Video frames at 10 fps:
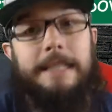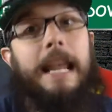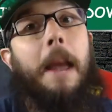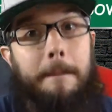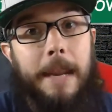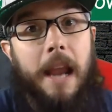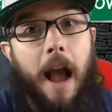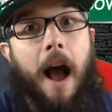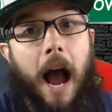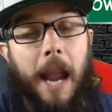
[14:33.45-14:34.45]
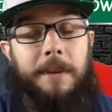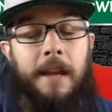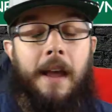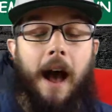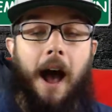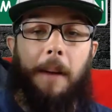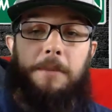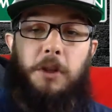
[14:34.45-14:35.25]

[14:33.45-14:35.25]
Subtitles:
getting me hyped.